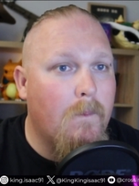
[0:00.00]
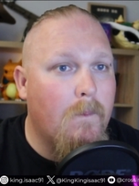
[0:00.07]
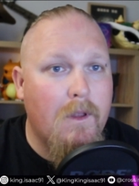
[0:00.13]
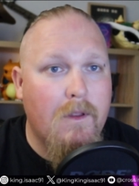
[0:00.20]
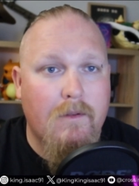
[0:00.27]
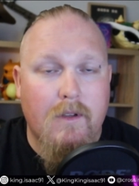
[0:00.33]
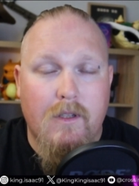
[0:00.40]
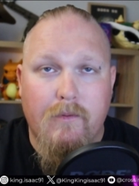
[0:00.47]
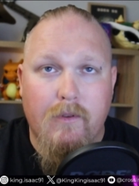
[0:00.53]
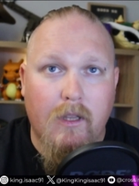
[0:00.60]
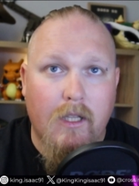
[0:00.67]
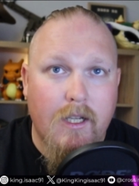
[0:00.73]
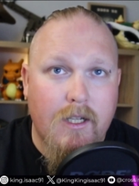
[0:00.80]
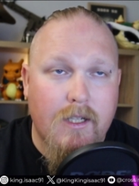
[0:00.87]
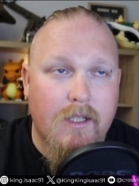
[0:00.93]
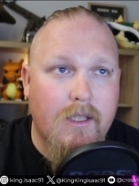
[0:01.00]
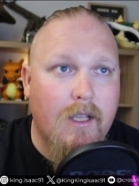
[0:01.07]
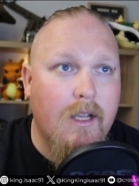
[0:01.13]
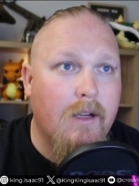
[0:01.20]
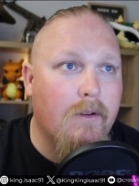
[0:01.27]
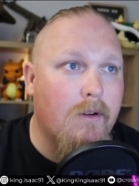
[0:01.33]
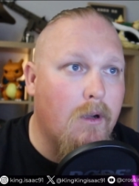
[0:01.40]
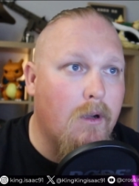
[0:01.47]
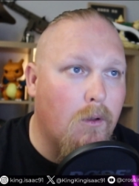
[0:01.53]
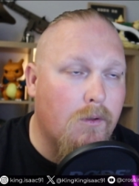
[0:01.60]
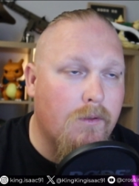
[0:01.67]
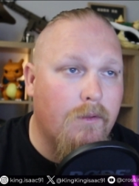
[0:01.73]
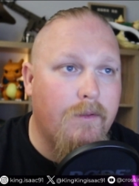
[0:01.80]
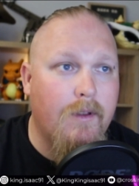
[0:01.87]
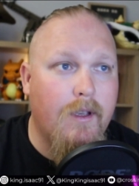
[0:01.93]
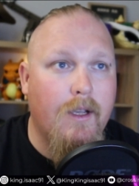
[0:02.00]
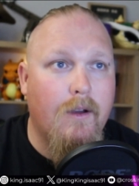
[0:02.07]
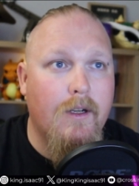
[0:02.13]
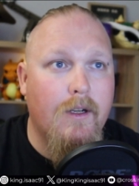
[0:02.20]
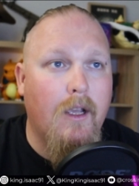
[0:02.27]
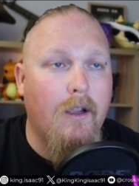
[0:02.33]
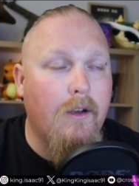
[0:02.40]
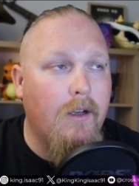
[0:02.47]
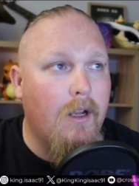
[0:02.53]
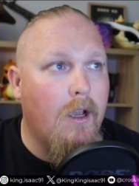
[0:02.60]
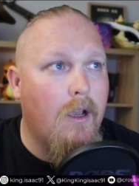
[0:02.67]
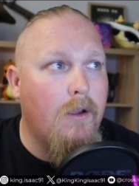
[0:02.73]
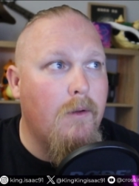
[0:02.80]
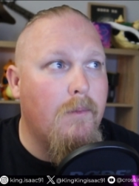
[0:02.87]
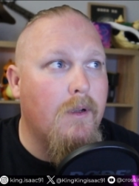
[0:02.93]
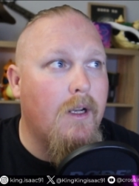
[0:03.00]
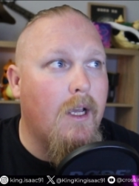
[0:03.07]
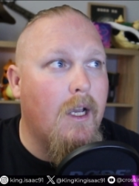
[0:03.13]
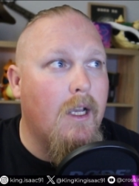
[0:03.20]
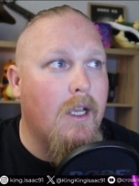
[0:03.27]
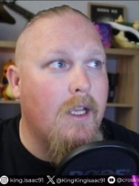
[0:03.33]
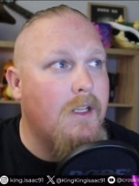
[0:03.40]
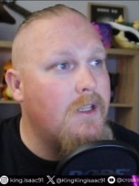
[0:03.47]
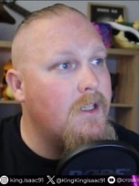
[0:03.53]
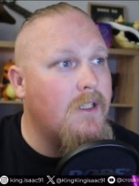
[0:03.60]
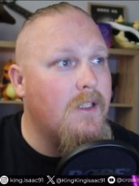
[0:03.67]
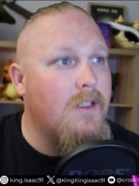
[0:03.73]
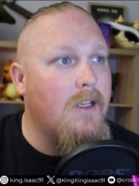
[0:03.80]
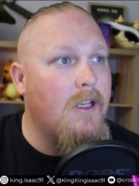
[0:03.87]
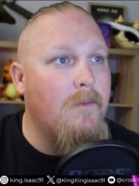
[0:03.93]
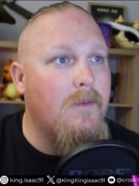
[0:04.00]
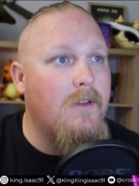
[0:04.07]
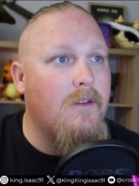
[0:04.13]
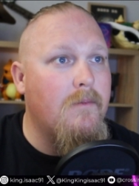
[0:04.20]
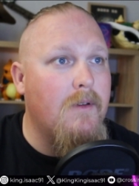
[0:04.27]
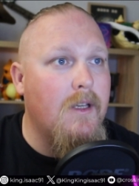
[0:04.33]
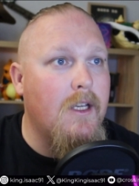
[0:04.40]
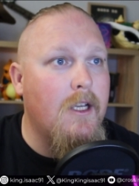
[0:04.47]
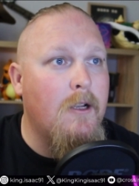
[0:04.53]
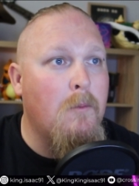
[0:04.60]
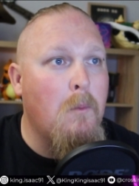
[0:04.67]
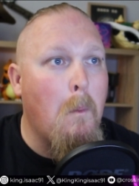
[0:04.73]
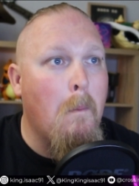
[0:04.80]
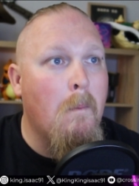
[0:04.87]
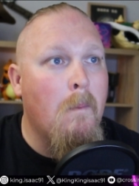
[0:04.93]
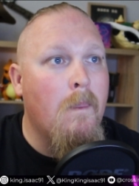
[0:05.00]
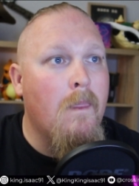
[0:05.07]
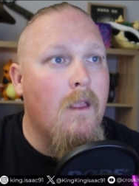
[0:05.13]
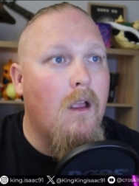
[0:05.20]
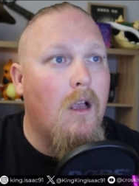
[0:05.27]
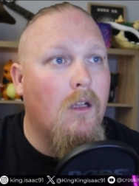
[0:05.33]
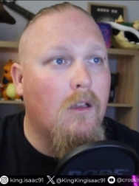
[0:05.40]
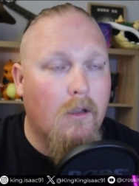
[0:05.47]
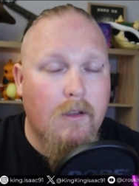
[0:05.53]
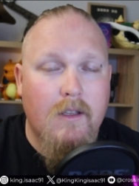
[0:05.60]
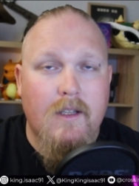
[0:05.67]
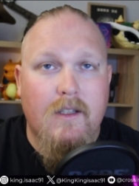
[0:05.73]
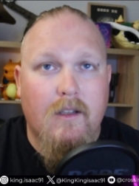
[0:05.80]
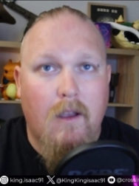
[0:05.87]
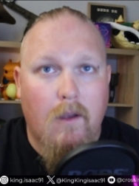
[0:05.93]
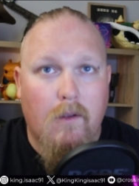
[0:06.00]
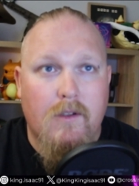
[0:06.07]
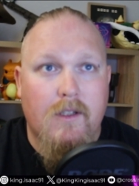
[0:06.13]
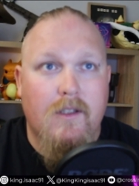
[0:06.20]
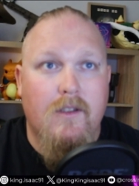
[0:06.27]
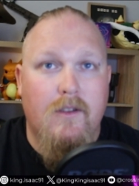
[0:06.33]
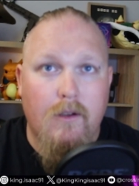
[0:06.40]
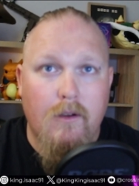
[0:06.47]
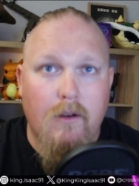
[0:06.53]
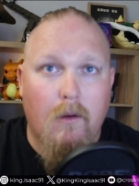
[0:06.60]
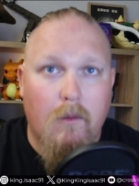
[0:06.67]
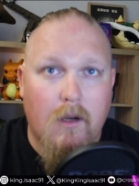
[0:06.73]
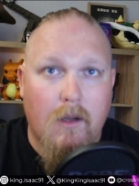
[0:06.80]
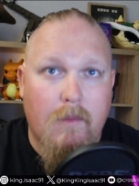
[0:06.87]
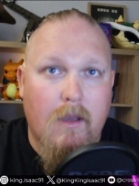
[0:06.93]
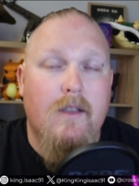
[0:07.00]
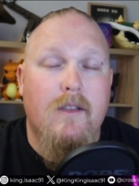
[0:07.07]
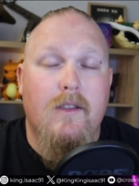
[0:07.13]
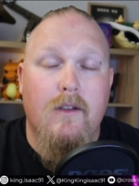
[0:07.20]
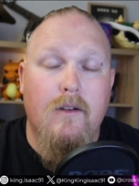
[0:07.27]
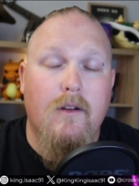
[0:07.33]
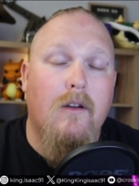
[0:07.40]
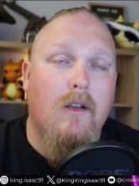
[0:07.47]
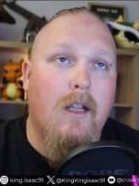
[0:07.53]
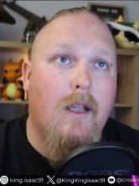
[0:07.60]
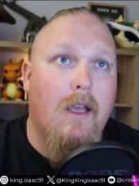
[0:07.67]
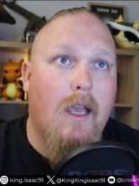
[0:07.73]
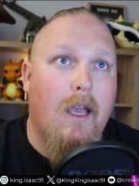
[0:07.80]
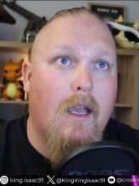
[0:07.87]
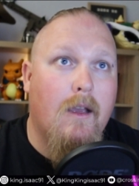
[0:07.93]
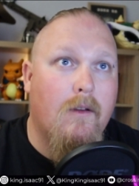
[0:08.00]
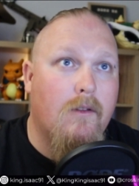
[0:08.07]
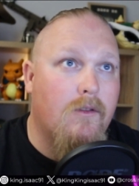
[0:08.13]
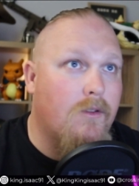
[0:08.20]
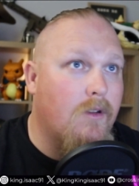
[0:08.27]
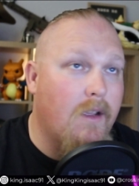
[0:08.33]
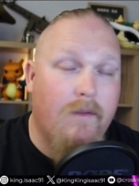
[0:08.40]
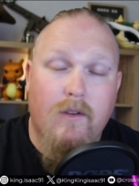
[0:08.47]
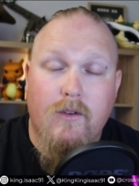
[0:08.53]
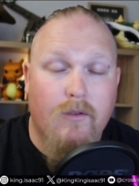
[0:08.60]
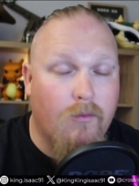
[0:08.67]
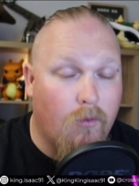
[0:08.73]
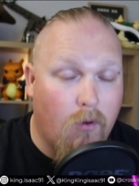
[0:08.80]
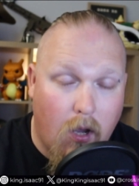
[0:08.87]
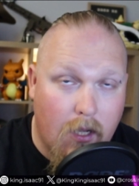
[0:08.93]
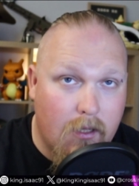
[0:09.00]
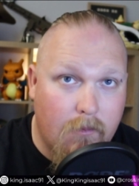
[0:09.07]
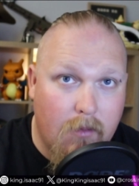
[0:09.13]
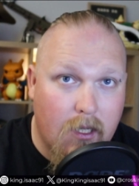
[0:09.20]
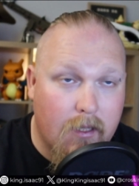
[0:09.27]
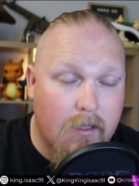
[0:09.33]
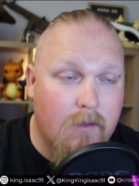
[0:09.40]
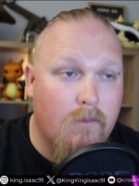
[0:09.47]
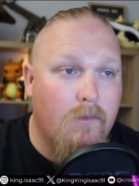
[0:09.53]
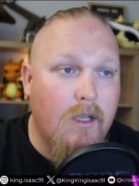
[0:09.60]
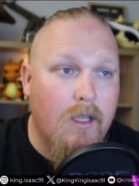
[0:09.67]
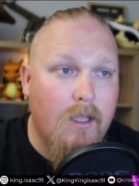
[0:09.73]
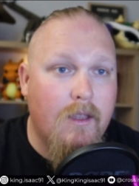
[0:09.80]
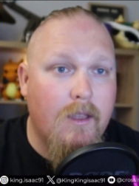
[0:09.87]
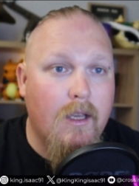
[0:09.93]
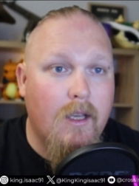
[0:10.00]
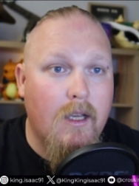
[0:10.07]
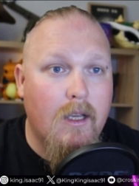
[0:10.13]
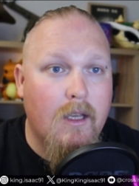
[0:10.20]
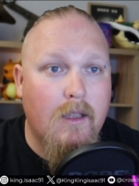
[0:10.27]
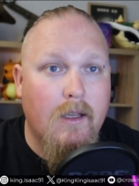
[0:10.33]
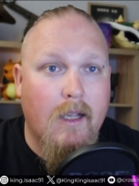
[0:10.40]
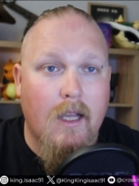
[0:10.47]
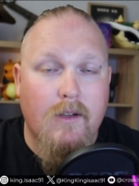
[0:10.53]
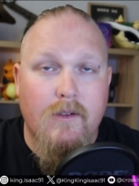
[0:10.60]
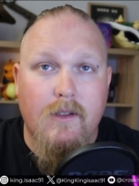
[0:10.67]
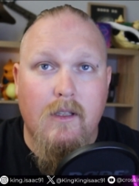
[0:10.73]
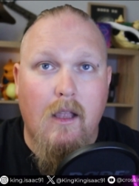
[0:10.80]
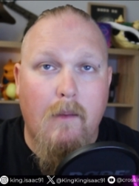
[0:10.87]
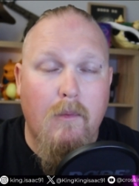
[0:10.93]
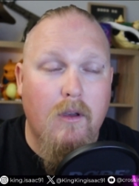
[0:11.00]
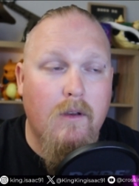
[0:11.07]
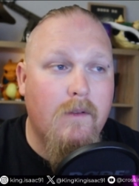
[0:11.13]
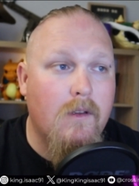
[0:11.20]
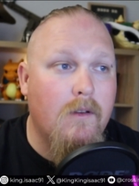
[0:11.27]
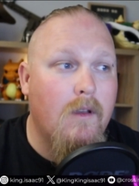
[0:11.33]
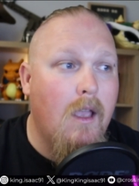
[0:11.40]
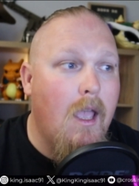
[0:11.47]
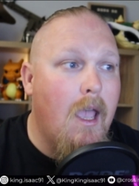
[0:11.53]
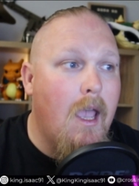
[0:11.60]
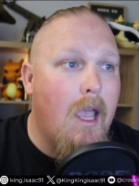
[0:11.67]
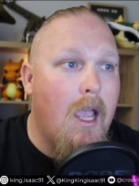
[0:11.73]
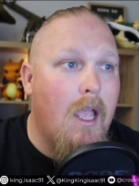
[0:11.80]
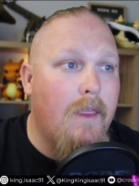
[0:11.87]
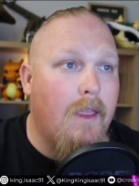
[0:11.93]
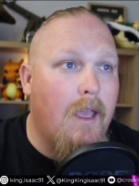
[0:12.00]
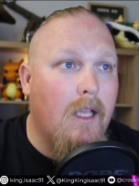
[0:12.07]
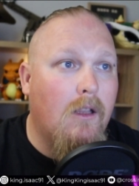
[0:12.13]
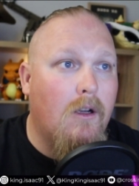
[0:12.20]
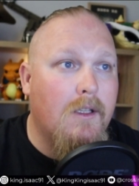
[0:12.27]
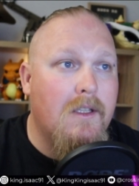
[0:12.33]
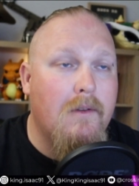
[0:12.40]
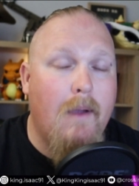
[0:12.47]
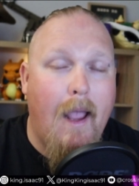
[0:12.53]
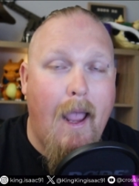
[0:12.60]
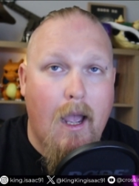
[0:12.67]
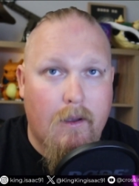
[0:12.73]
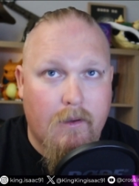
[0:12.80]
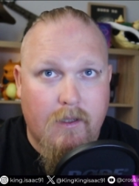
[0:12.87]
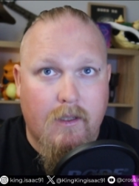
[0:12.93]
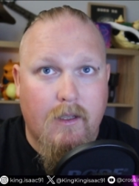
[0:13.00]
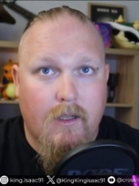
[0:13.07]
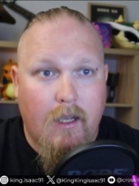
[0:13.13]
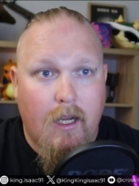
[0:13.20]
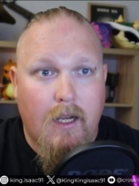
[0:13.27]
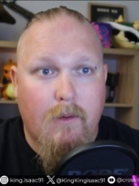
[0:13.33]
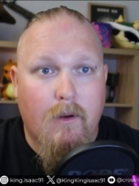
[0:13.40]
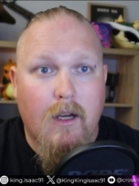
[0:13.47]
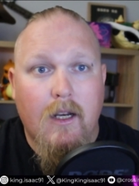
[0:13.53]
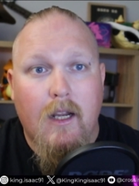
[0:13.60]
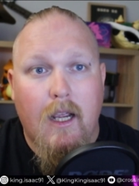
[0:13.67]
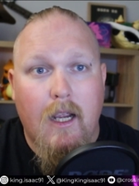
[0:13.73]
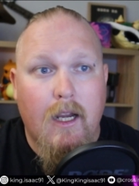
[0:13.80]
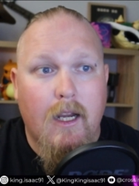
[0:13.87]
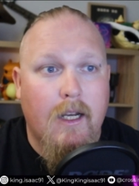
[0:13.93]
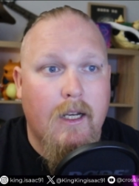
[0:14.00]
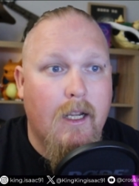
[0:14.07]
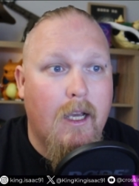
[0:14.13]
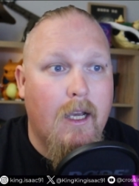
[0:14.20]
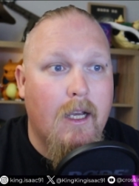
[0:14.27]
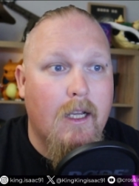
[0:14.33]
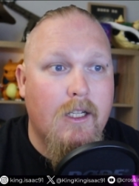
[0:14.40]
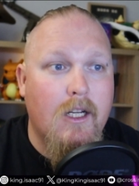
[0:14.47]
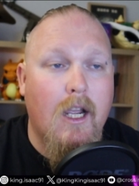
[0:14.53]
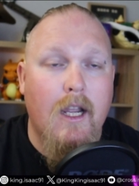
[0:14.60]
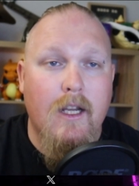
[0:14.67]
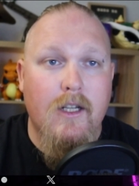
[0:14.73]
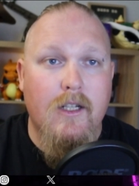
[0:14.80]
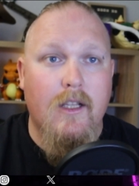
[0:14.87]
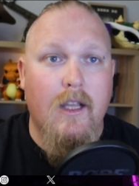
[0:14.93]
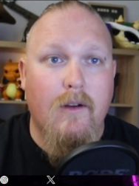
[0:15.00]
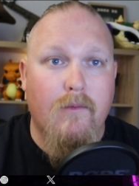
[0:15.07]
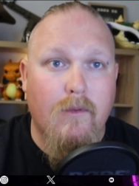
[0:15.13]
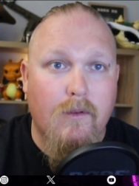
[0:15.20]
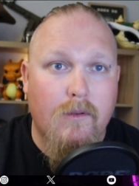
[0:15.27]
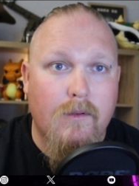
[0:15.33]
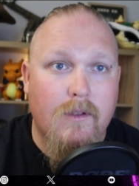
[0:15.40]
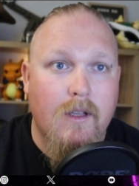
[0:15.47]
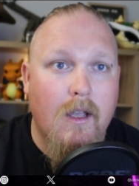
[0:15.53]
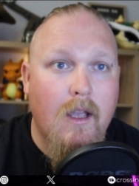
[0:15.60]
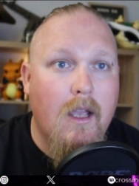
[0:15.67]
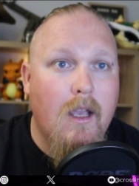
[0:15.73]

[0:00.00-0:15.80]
whether it's a religious thing or a cultural thing, I don't know. But it just seems to be a lot of these cultures do not want to mix, do not even try to mix with the countries that they move to. And they like to oust anyone and change their rules